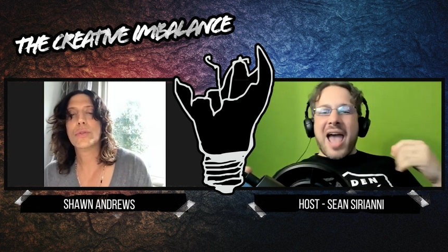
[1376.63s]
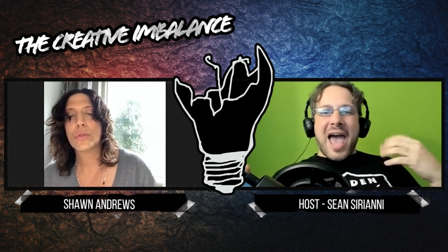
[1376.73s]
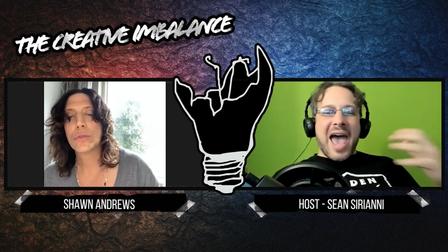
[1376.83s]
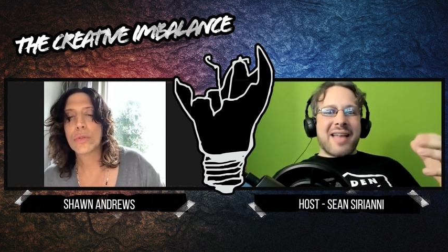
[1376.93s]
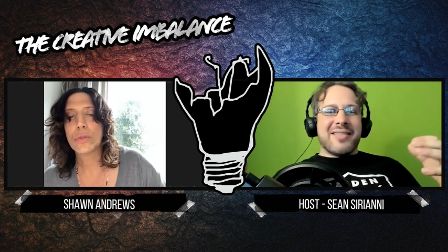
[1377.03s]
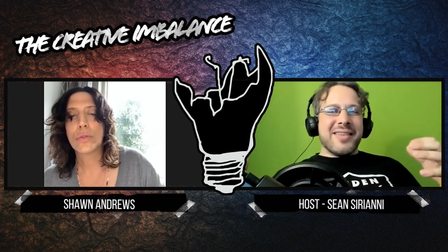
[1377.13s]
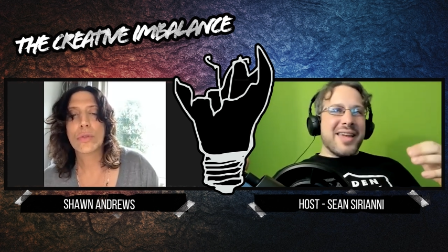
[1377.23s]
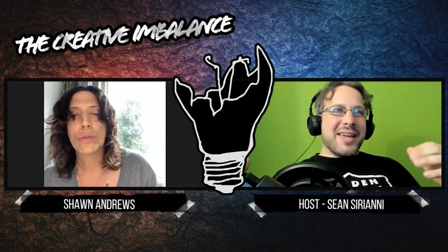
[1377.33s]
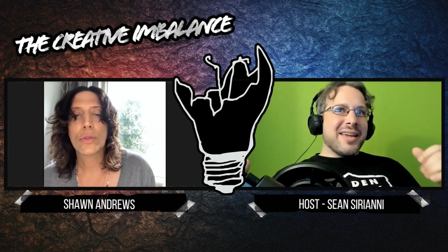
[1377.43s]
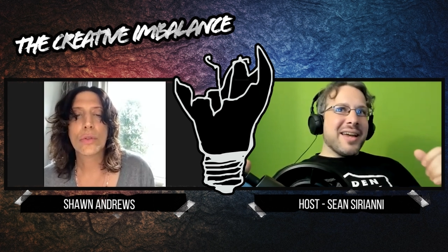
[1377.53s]

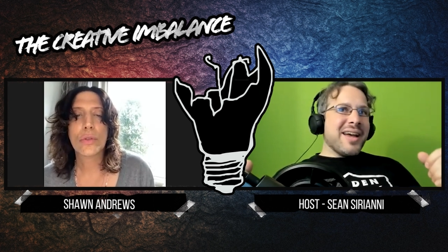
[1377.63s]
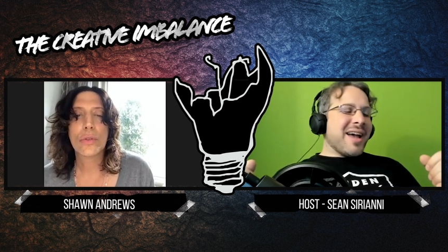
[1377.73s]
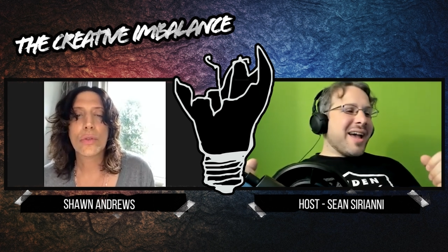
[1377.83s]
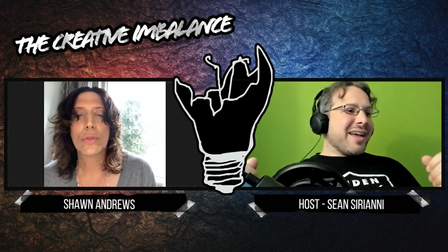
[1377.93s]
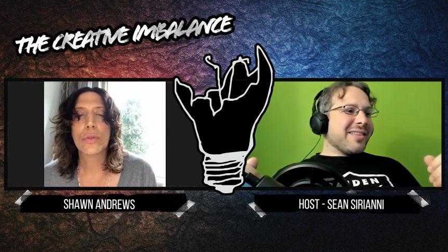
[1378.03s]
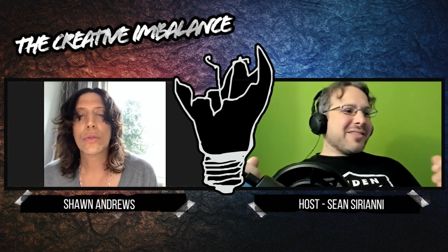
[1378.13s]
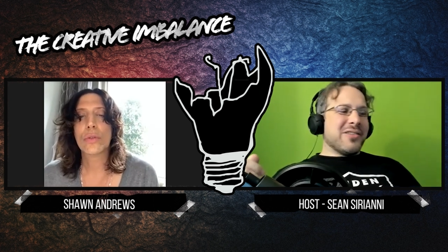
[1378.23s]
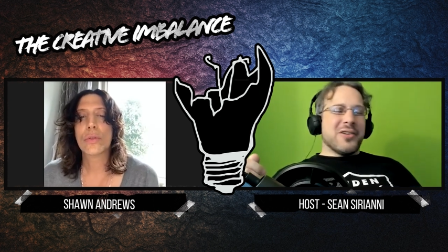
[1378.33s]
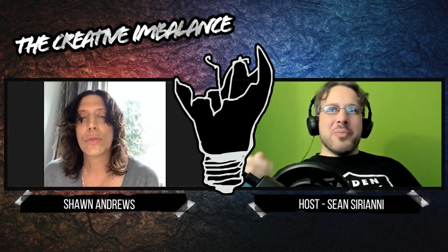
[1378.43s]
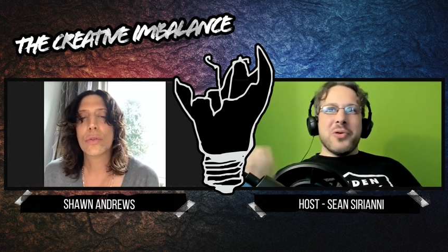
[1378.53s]
Speaker 1: acting
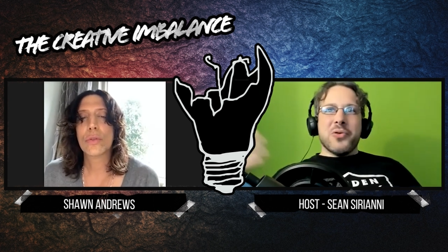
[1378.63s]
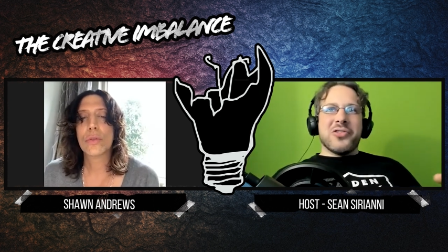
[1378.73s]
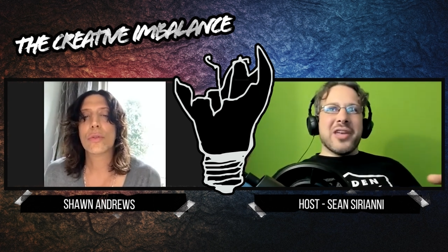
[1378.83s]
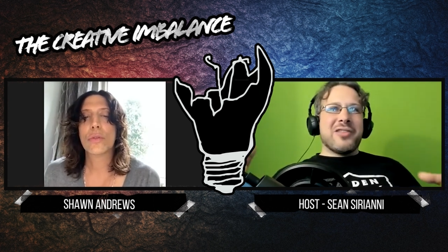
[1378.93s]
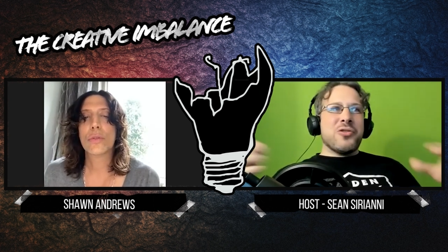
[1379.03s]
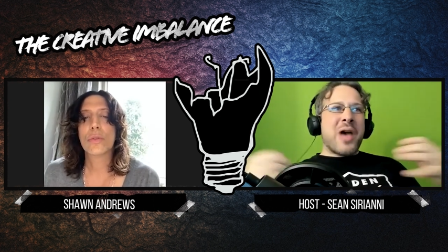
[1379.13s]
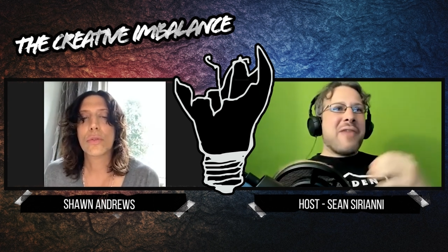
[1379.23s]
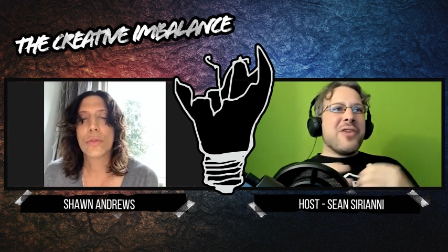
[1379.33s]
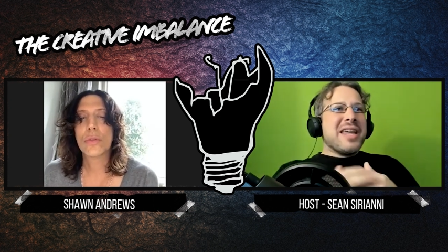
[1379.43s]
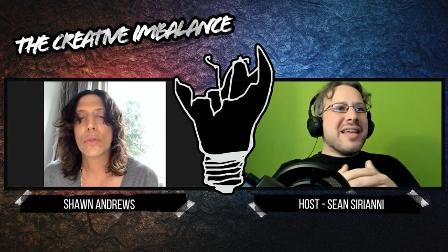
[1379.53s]
to music, do you
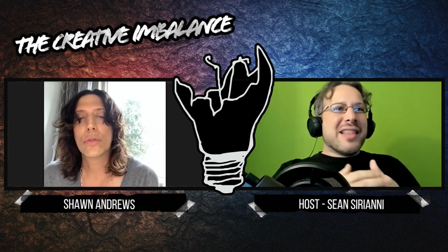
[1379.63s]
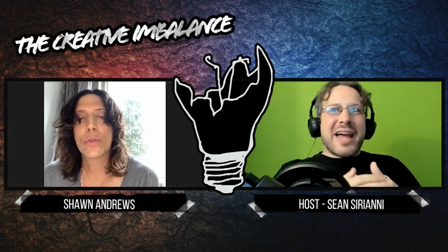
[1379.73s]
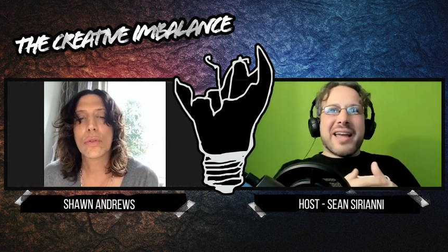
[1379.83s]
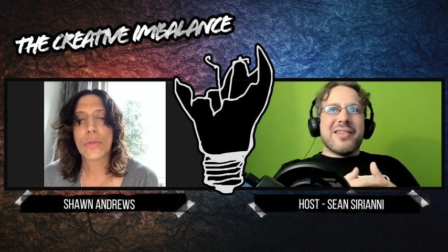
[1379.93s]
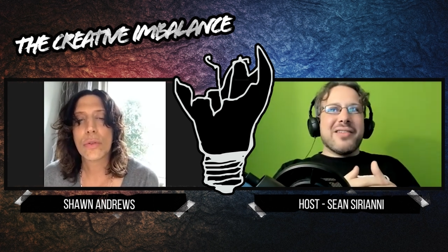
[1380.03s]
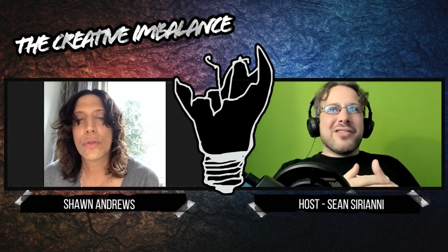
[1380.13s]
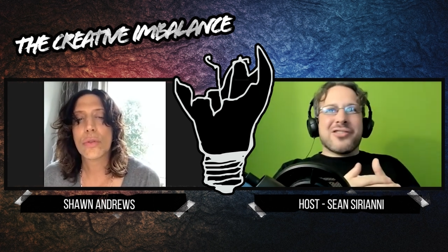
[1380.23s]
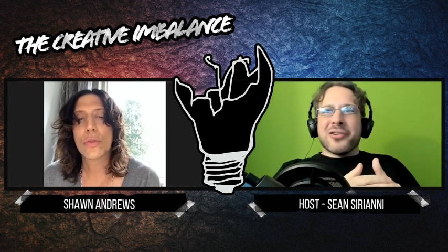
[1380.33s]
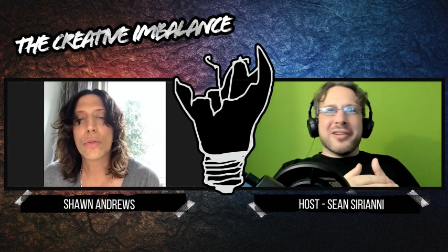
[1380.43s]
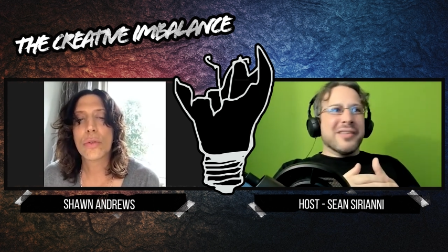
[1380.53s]
have any like
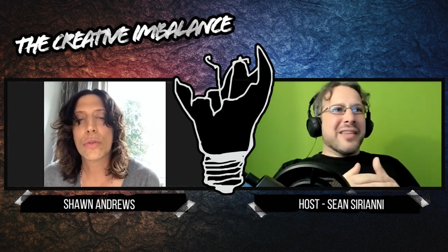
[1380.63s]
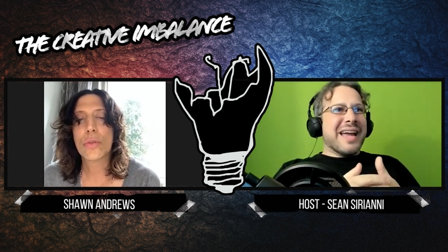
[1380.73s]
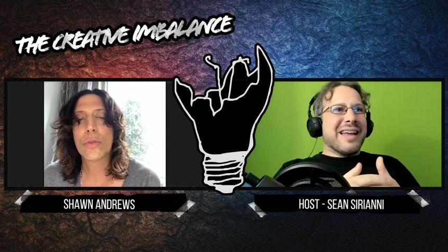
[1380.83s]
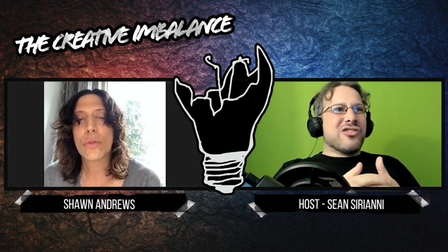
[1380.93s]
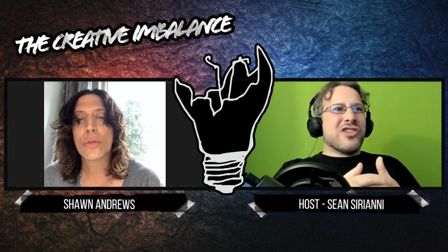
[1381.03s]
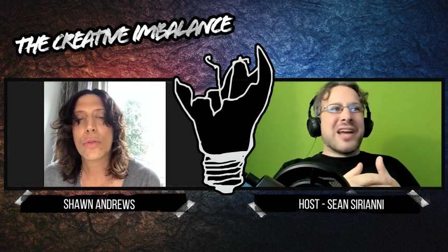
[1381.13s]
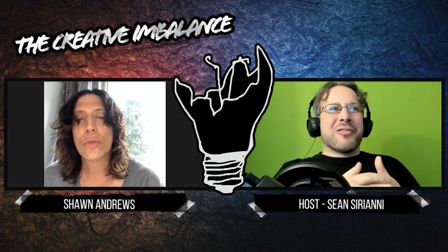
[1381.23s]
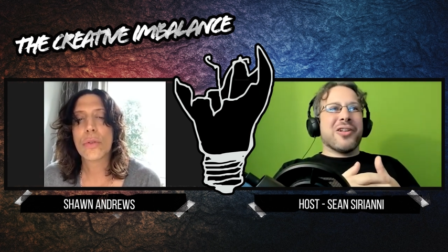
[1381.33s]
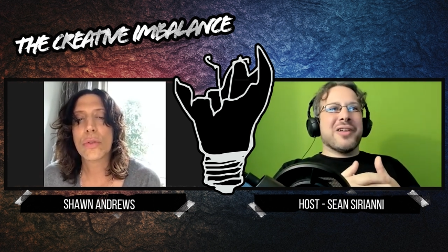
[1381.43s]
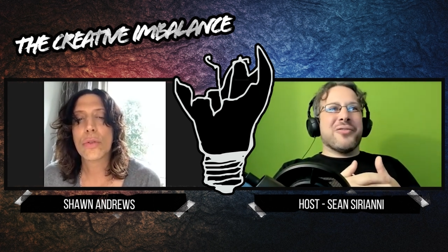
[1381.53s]
certain like
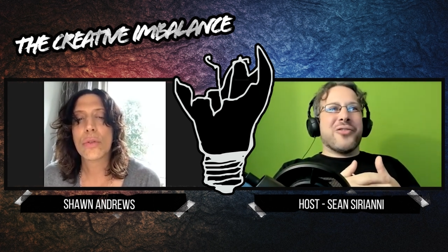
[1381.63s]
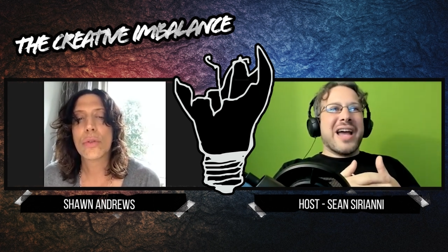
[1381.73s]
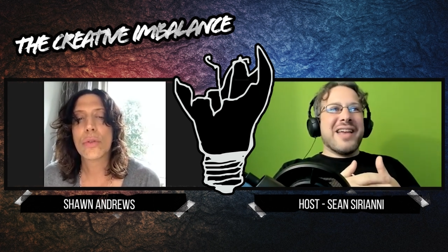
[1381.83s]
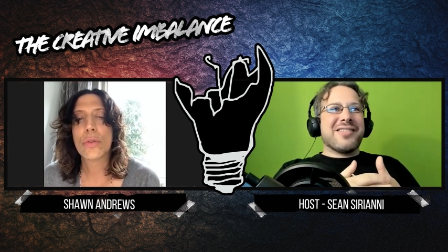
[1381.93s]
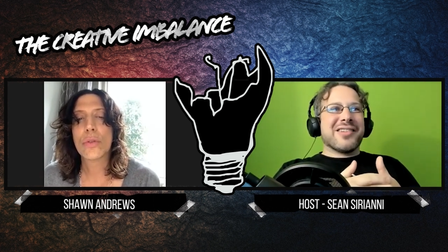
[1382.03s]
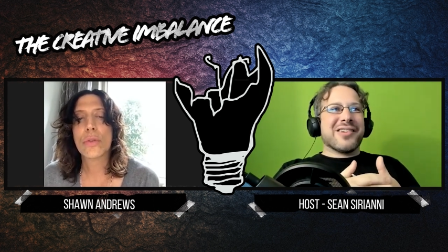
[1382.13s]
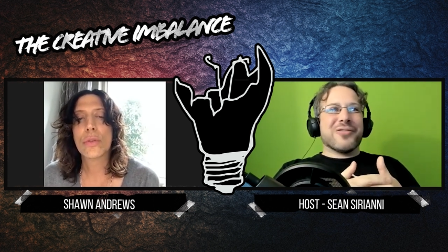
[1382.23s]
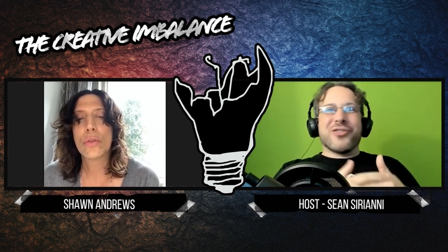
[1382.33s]
general advice or